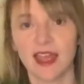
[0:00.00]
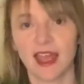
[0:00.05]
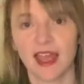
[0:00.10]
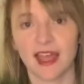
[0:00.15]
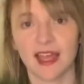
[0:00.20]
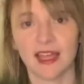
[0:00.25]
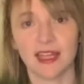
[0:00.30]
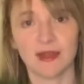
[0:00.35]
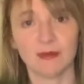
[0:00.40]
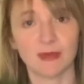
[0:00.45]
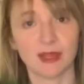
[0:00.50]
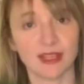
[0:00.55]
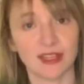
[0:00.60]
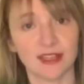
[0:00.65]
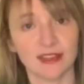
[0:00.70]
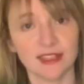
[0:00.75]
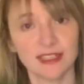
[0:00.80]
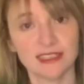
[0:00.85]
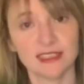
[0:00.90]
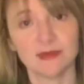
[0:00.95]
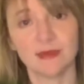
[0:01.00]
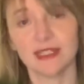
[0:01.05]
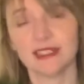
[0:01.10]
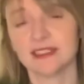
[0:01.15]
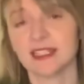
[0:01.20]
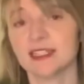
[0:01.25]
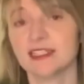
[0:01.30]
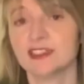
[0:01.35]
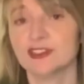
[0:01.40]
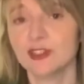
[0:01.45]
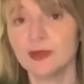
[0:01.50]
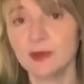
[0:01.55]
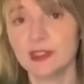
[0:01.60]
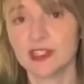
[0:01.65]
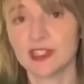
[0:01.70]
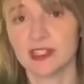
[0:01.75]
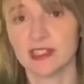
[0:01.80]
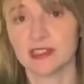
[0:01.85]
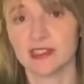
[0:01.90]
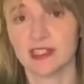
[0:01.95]
And making lists makes things so much
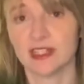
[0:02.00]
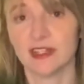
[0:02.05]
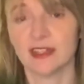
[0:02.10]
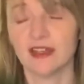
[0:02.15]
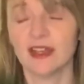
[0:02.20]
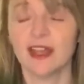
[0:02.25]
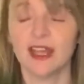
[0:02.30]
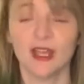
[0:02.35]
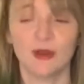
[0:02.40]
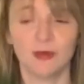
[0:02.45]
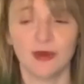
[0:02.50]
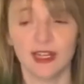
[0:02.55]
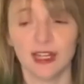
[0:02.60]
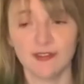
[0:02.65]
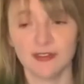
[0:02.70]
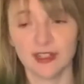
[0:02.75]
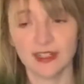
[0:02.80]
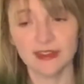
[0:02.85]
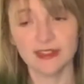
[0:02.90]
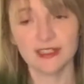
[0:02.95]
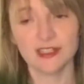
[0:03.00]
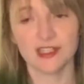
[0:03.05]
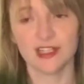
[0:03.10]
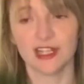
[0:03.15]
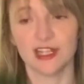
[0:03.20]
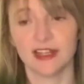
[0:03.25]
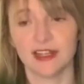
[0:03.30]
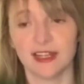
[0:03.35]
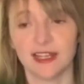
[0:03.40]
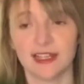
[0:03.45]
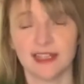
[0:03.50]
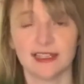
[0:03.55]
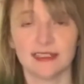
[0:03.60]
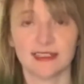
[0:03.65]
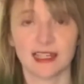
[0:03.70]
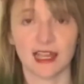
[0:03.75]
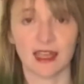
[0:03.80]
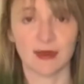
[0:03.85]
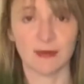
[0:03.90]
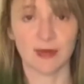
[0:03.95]
easier. What I've done this year is
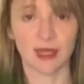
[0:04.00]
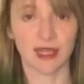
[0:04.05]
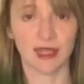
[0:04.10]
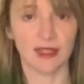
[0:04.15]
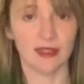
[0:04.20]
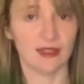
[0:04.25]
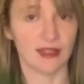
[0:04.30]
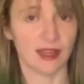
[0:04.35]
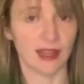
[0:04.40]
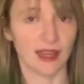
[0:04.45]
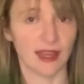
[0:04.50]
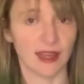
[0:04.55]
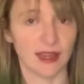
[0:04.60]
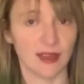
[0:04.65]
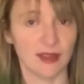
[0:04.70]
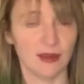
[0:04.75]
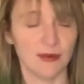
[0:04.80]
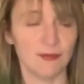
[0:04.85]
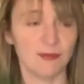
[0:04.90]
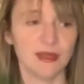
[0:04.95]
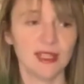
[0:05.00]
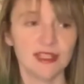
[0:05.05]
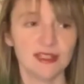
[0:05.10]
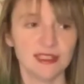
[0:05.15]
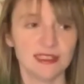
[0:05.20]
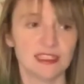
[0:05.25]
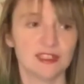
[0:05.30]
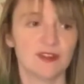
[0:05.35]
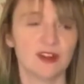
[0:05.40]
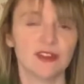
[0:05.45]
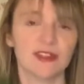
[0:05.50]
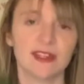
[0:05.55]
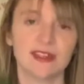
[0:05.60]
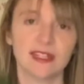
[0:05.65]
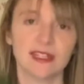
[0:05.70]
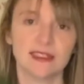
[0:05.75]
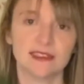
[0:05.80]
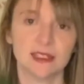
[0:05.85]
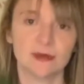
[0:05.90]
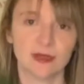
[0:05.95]
I made a big list of all the
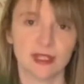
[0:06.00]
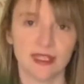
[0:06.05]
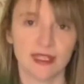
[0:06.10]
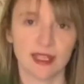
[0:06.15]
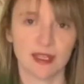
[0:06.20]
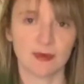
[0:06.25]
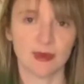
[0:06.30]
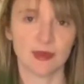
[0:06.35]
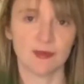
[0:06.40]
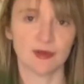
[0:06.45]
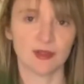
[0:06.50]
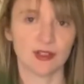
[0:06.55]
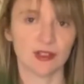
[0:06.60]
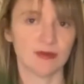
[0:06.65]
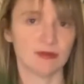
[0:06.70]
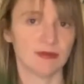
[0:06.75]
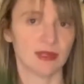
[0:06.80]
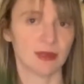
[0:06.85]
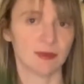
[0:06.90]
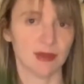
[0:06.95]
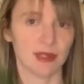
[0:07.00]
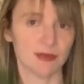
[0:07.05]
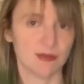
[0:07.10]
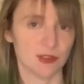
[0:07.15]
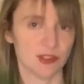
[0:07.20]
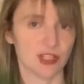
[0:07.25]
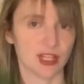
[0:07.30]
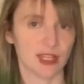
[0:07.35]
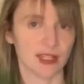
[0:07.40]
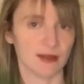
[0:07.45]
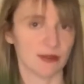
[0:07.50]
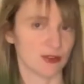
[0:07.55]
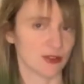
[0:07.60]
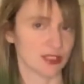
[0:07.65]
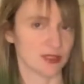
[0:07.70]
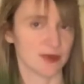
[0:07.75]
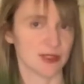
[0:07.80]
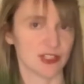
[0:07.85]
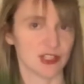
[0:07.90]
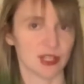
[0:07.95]
things I want to get people, like my giant
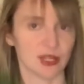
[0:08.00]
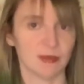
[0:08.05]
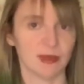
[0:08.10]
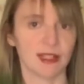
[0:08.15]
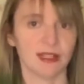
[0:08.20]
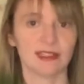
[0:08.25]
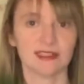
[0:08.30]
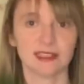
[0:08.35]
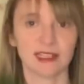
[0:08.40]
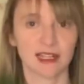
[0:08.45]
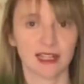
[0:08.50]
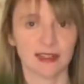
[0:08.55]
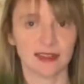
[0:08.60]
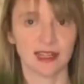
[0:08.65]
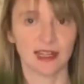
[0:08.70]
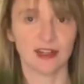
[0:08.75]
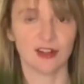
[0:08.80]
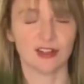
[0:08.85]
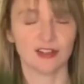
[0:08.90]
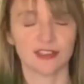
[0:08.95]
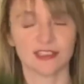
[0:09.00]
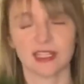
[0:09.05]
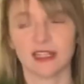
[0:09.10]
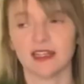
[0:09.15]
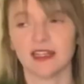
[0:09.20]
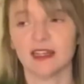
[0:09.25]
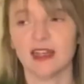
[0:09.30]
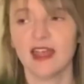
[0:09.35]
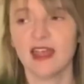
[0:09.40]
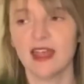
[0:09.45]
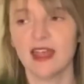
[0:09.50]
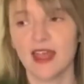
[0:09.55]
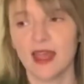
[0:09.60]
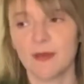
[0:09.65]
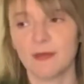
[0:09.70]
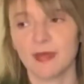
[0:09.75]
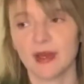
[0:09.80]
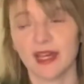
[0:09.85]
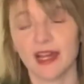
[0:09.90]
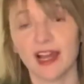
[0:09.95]
Christmas shopping list. I got that all done.
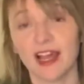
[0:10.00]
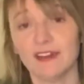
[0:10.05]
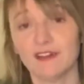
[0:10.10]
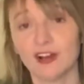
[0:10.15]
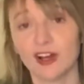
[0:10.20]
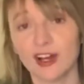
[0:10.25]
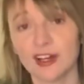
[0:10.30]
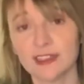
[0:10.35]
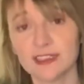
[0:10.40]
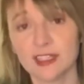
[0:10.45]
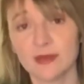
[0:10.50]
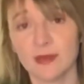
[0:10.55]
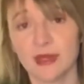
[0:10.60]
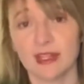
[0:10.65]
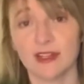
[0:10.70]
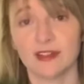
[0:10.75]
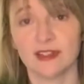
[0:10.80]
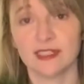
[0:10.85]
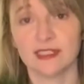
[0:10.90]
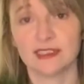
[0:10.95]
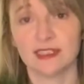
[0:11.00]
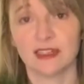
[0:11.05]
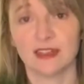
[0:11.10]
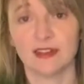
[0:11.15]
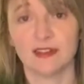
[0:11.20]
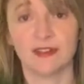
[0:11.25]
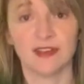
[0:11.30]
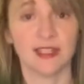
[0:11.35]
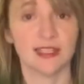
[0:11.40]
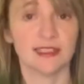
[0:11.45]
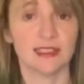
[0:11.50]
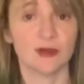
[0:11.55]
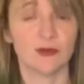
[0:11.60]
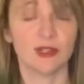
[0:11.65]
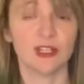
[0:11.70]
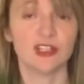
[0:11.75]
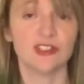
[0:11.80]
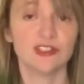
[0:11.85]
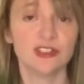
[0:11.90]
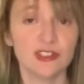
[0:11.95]
But I've also made a list of things I
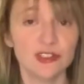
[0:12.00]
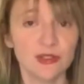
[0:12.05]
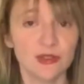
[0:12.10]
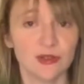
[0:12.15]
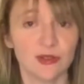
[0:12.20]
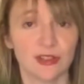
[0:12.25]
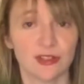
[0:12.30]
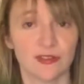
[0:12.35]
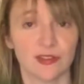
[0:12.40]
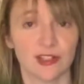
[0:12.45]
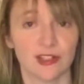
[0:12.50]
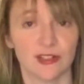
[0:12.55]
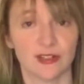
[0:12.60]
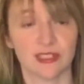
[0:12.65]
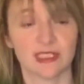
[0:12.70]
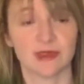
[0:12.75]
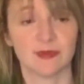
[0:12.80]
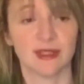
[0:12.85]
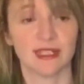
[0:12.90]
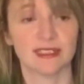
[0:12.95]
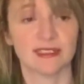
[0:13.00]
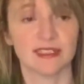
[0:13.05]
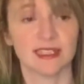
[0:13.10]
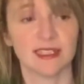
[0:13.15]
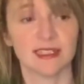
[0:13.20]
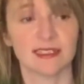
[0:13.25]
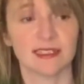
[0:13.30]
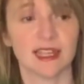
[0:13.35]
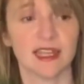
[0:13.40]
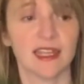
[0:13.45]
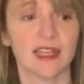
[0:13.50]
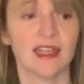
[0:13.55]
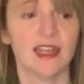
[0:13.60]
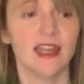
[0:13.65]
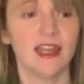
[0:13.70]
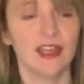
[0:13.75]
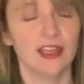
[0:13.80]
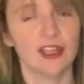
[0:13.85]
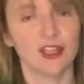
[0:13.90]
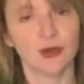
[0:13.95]
want to do over Christmas. Things like
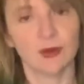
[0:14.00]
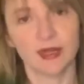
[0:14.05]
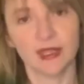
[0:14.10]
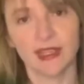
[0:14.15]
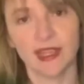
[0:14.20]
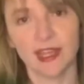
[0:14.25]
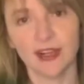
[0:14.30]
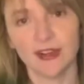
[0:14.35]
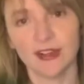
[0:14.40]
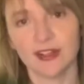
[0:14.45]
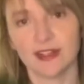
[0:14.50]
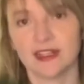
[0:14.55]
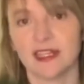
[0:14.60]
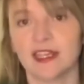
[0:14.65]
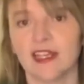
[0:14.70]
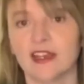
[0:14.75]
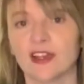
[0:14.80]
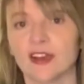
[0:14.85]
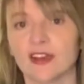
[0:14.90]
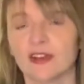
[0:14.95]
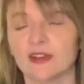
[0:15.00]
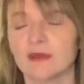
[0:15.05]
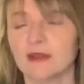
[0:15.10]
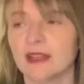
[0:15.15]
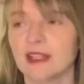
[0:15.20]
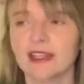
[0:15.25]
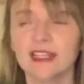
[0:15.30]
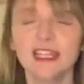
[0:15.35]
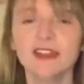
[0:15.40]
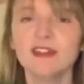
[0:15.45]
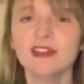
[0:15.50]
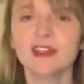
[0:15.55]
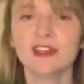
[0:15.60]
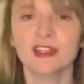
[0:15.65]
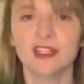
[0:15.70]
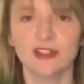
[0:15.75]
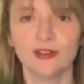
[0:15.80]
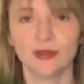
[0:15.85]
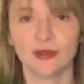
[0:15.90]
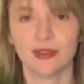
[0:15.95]
going caroling, or even
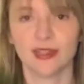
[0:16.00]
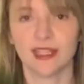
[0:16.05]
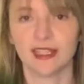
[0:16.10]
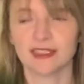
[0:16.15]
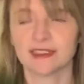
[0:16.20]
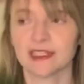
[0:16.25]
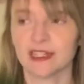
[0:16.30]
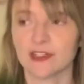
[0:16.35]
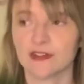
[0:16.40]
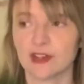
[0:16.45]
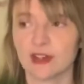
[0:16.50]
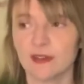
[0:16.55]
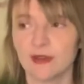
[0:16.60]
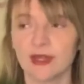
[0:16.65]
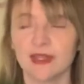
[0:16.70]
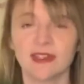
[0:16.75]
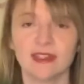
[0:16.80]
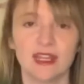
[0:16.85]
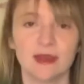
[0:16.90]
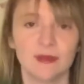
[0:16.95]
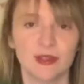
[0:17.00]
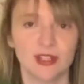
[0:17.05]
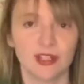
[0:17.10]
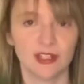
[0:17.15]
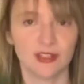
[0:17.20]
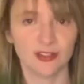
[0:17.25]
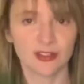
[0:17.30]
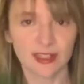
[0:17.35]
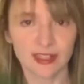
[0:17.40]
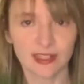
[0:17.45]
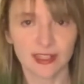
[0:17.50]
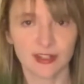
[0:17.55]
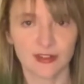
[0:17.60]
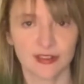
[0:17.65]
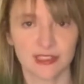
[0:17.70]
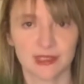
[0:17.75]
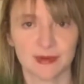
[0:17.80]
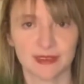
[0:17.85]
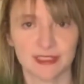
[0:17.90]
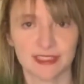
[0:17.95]
little things like driving around the neighborhood and looking at
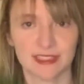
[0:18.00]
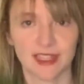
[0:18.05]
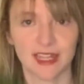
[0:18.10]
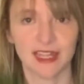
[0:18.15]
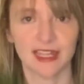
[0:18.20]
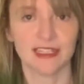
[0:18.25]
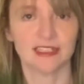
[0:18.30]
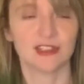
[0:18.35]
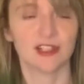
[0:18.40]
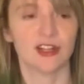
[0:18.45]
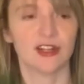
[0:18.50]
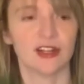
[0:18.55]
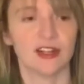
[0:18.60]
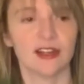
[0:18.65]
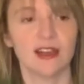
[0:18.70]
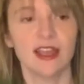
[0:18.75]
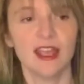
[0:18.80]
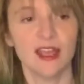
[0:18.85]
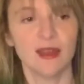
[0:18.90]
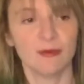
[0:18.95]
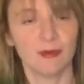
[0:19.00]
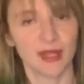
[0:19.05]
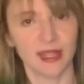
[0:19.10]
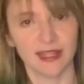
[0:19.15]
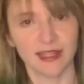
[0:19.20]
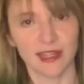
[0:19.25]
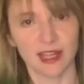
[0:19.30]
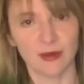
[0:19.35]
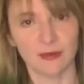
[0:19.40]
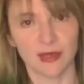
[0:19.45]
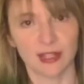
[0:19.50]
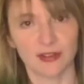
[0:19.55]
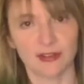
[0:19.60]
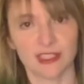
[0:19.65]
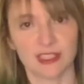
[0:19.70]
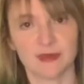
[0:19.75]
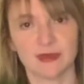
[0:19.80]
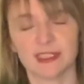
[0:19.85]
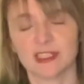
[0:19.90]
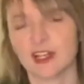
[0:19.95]
Christmas lights, or mailing out my
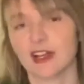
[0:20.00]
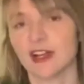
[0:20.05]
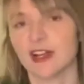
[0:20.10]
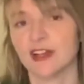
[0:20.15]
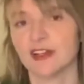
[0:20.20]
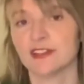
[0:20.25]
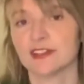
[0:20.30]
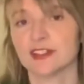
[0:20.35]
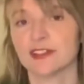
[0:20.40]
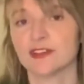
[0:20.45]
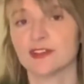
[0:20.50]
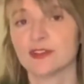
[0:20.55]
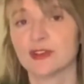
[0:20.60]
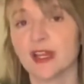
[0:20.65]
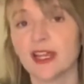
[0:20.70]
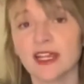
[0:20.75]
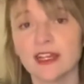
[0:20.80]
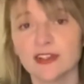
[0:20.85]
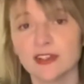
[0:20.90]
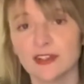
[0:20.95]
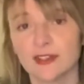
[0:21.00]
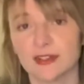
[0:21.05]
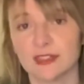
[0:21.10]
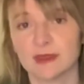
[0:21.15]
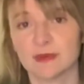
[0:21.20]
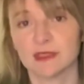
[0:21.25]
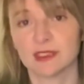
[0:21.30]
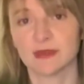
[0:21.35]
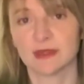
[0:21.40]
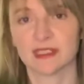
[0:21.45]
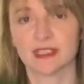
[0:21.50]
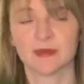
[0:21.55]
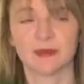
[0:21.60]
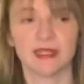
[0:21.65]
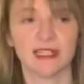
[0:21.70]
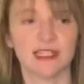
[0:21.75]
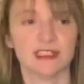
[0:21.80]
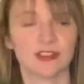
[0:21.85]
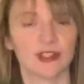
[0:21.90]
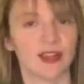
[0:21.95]
Christmas cards, or trying new Christmas
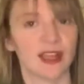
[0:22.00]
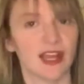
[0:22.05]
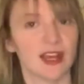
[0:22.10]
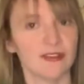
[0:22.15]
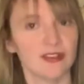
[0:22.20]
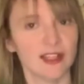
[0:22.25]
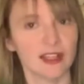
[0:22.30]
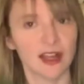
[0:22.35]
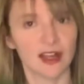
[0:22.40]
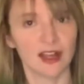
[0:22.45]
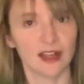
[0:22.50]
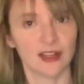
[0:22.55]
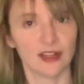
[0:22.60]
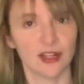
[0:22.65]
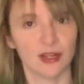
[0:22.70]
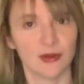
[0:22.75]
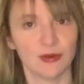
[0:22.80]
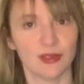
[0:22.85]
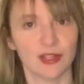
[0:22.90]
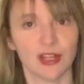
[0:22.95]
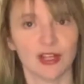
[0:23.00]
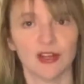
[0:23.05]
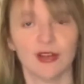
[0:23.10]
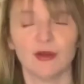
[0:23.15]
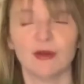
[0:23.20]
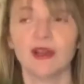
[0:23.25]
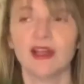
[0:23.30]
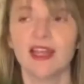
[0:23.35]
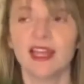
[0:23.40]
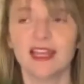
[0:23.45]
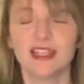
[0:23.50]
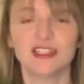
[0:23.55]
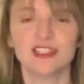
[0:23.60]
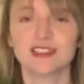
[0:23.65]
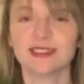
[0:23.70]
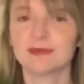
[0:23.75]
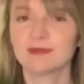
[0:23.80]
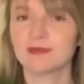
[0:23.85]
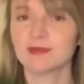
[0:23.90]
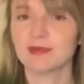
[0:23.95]
recipes, or having hot cocoa,
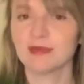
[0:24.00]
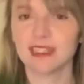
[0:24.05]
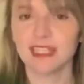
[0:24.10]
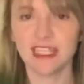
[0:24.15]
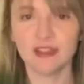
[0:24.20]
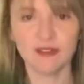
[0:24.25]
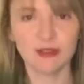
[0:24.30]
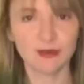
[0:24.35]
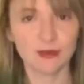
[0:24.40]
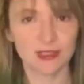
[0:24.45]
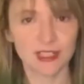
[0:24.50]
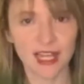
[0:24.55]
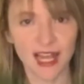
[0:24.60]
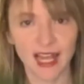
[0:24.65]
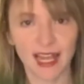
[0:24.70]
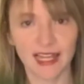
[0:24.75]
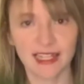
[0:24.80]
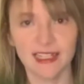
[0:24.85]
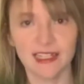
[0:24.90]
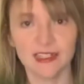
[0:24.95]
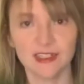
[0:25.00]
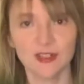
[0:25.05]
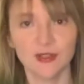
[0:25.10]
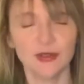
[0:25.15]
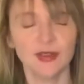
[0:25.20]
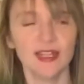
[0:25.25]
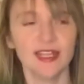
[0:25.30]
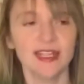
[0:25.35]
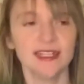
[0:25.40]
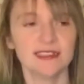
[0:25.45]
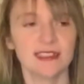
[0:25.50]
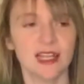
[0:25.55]
just even tiny little things.